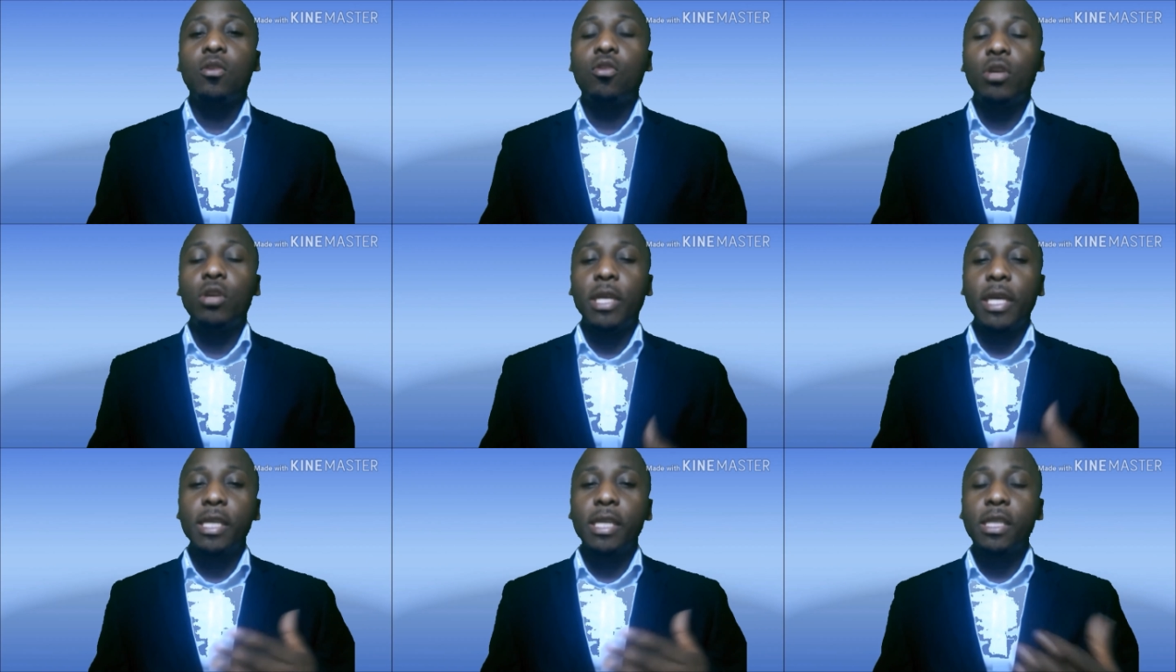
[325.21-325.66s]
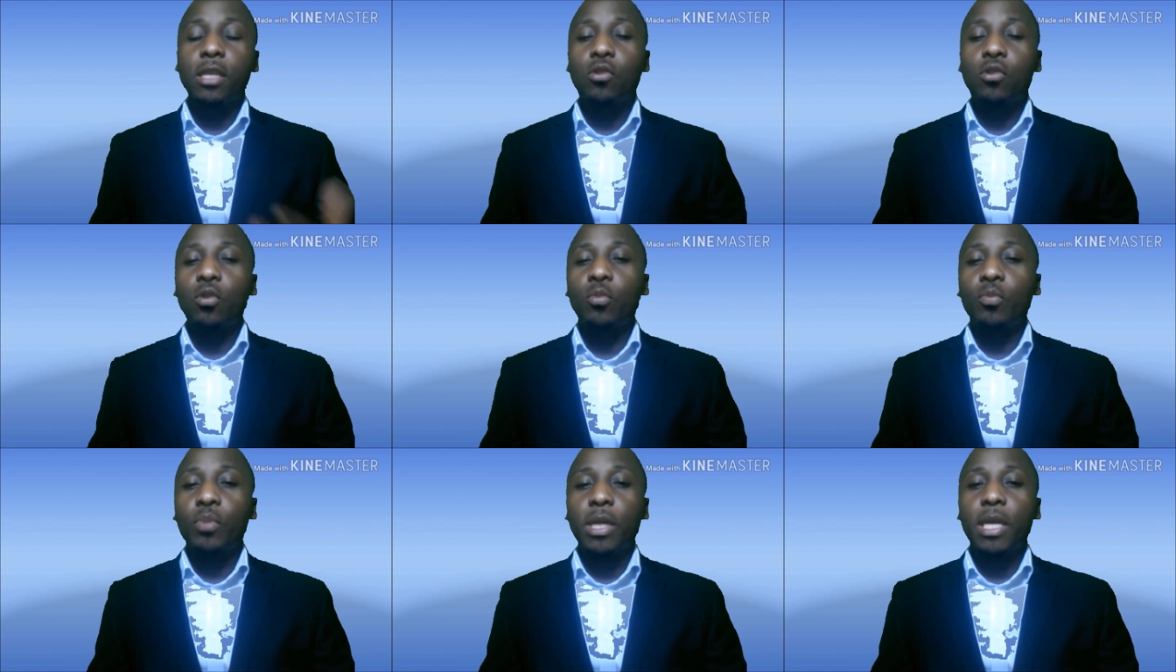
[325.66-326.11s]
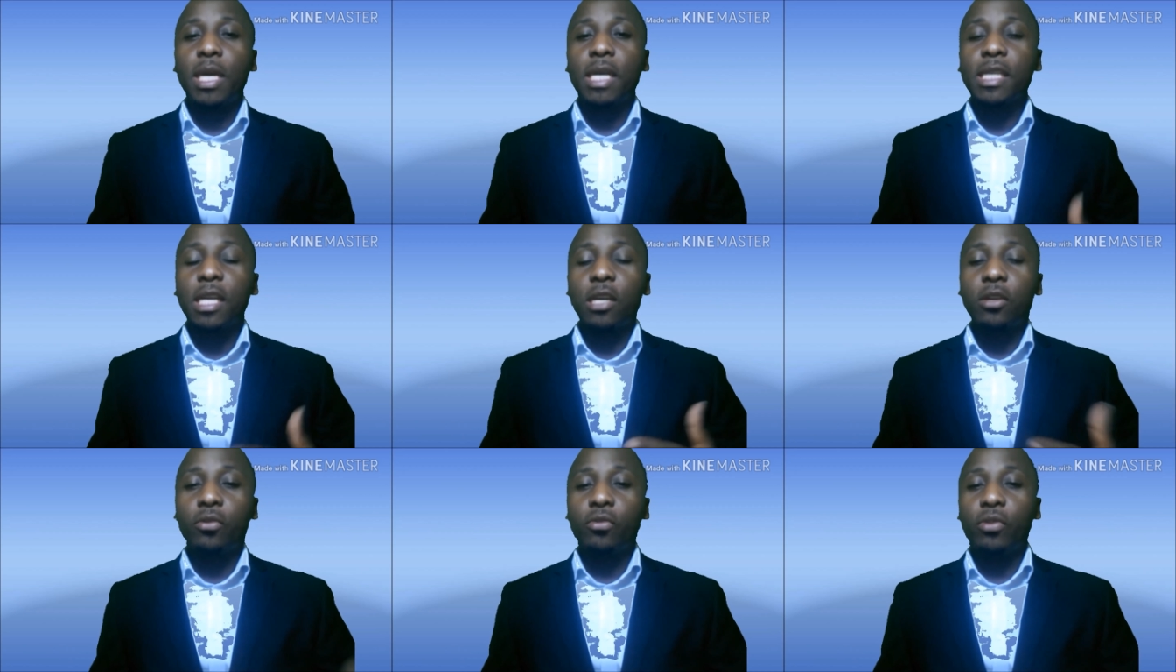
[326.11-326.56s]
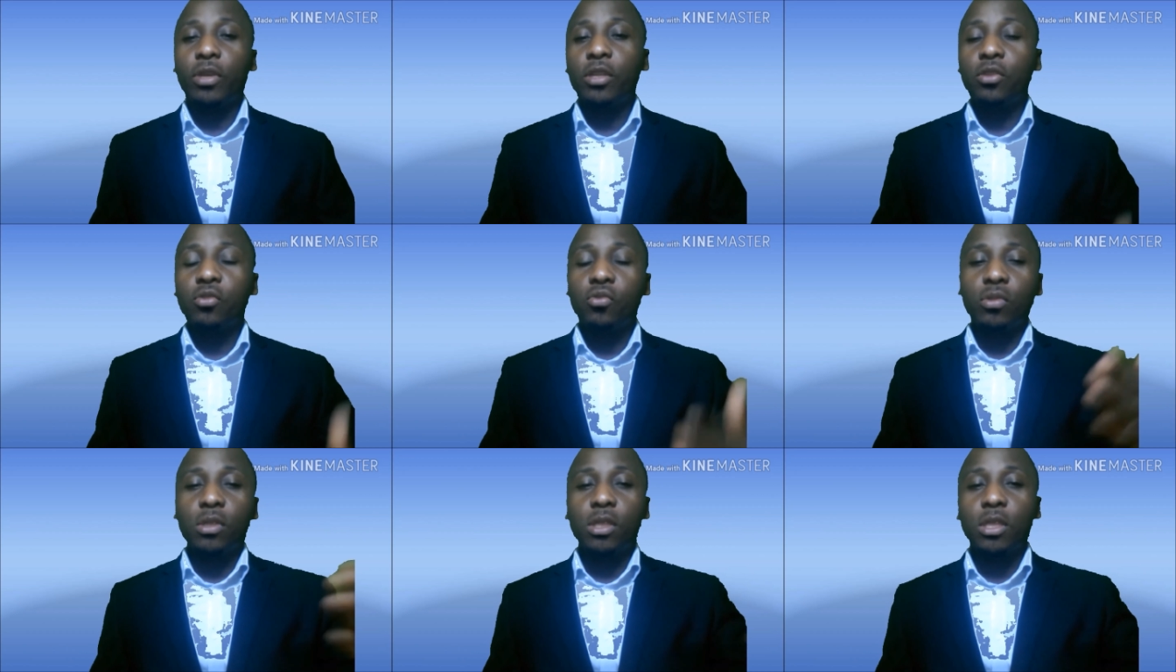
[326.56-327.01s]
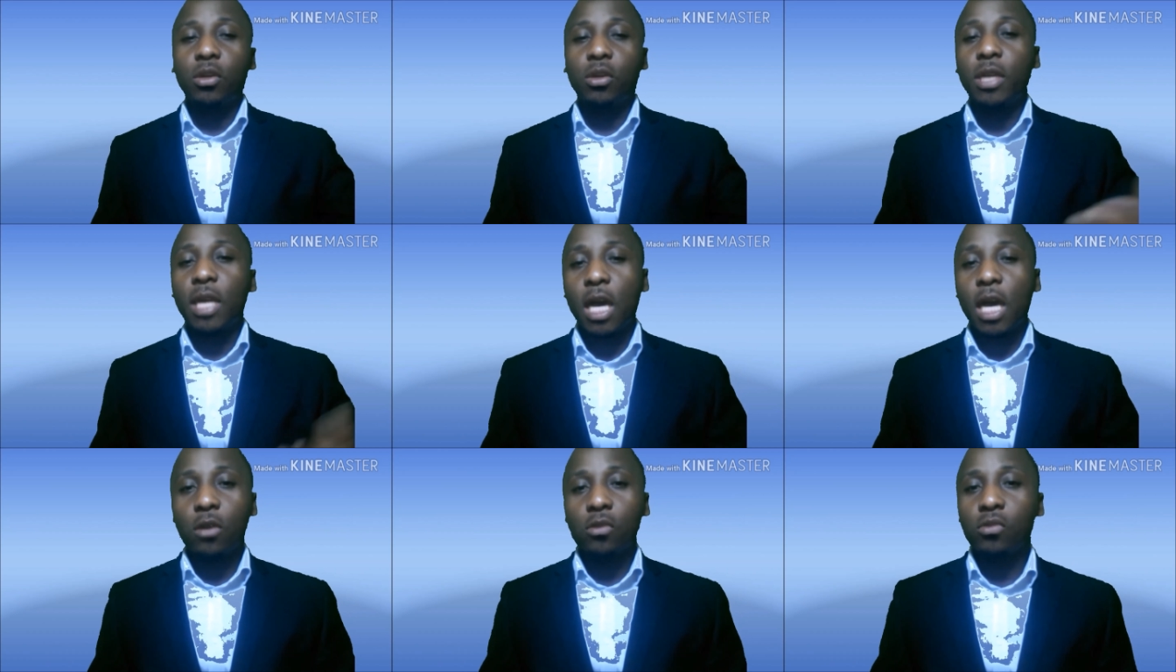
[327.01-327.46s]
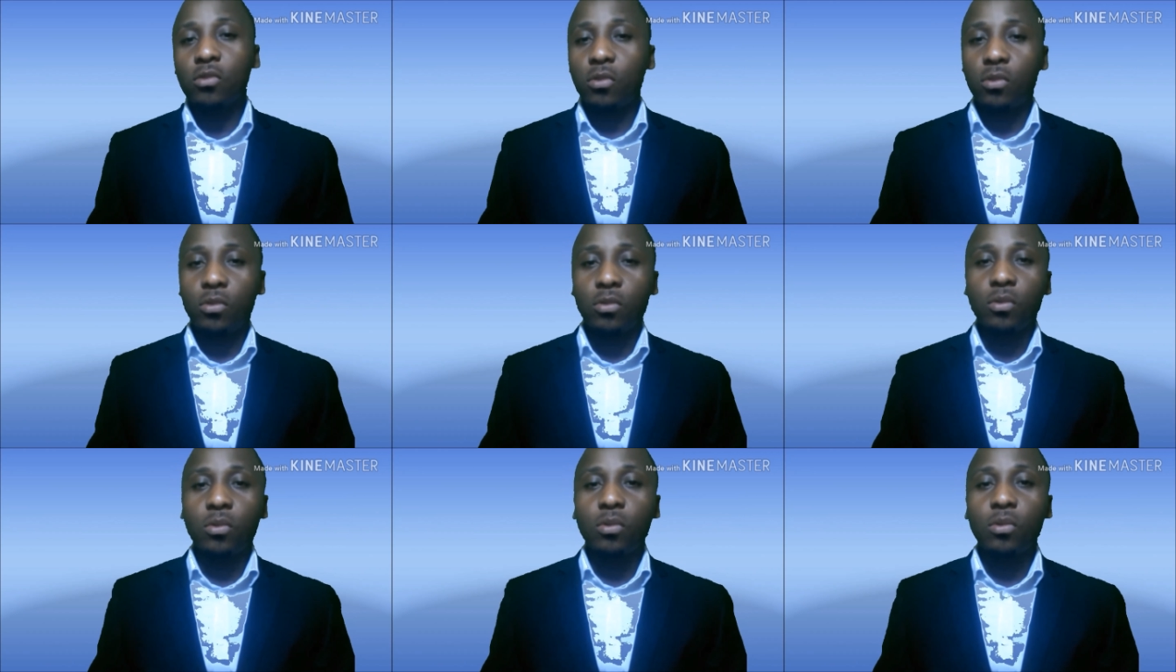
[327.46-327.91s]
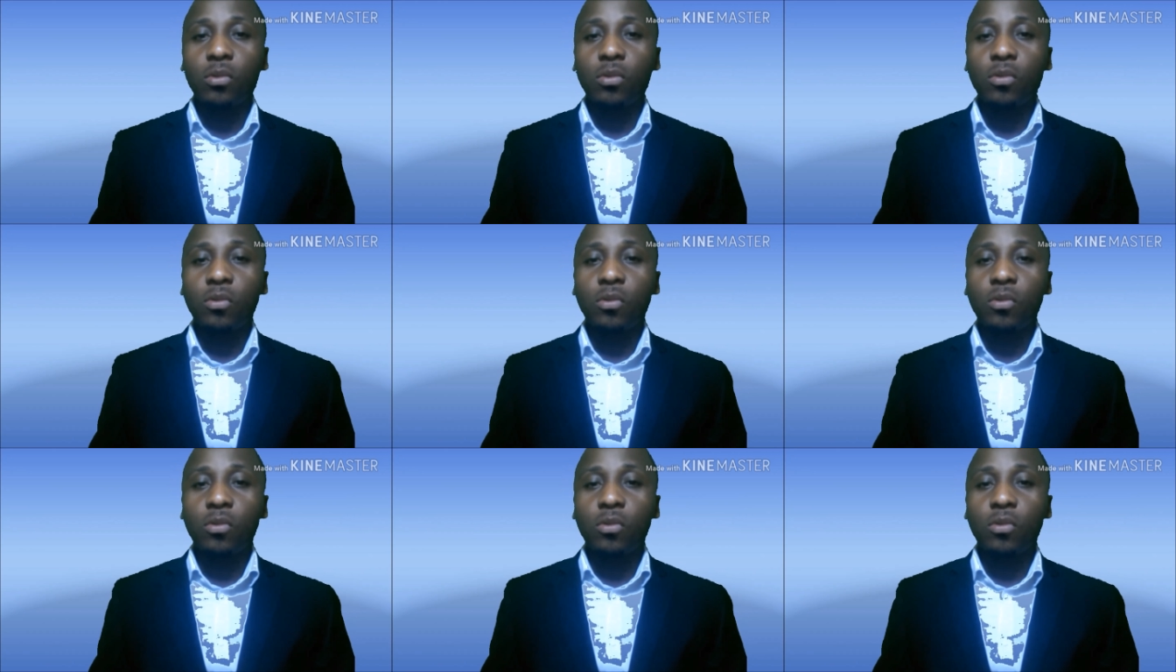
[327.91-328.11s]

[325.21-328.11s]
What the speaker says: or the estate company has agreed to sell the house to you.